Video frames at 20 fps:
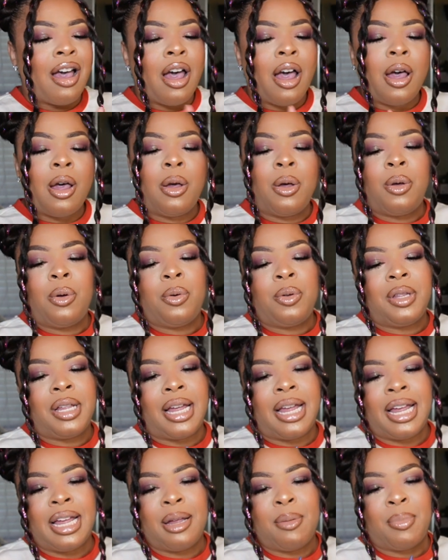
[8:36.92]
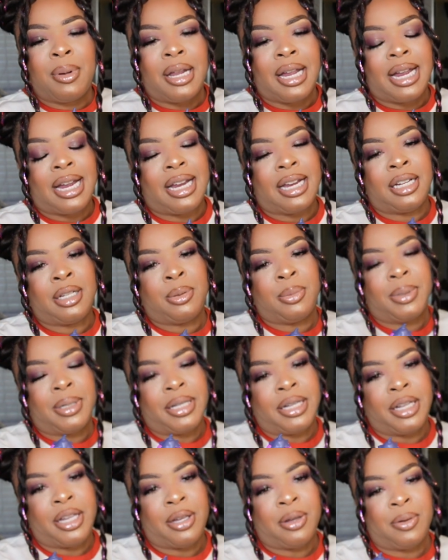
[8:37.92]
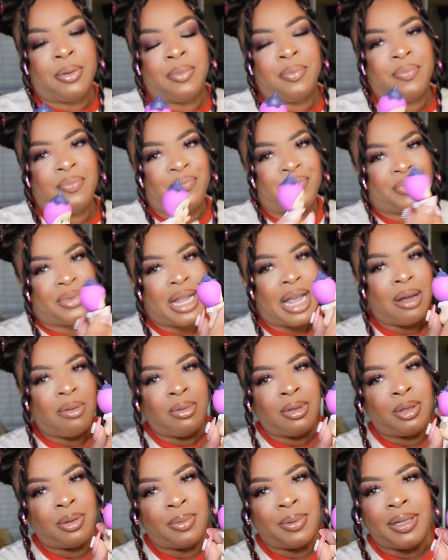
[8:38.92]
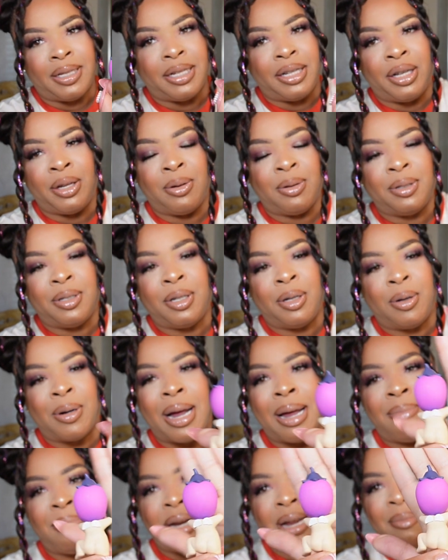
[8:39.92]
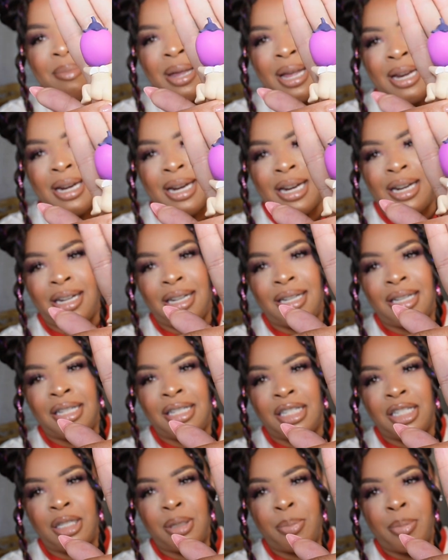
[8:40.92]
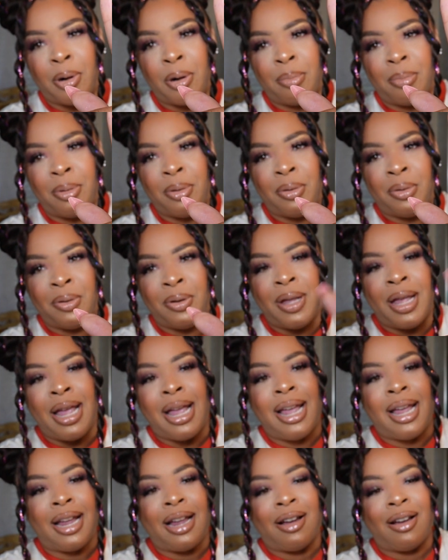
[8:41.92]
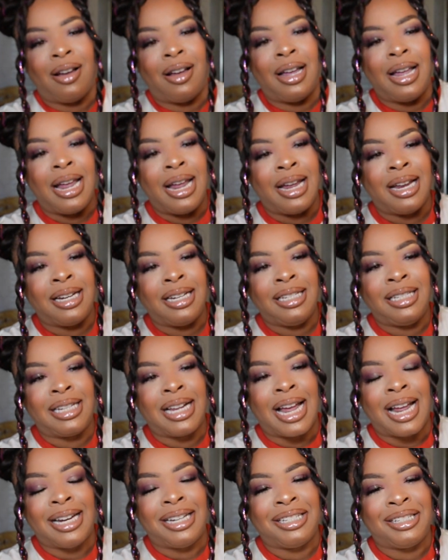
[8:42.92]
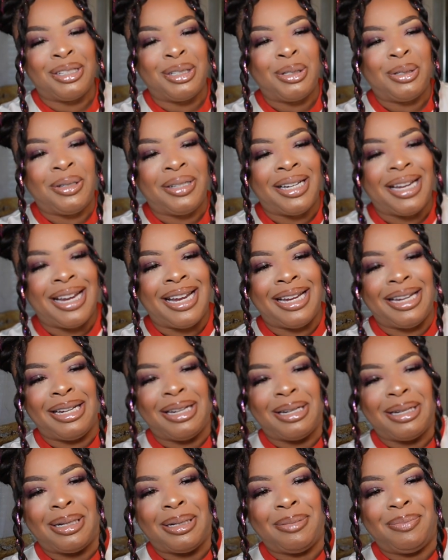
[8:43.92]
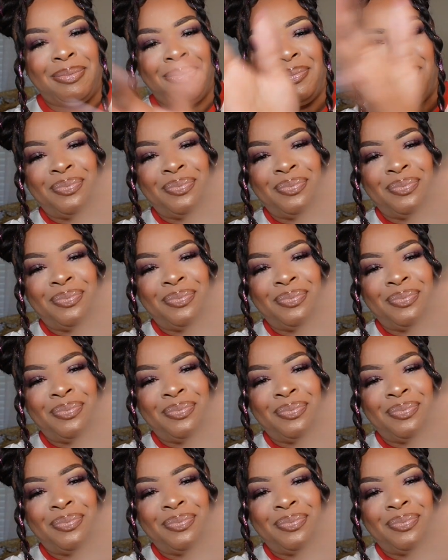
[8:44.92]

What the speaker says: Oh, the eggplant is really cute. That one's really cute too. I'm not mad at it because it's purple. And he's got his little leg up.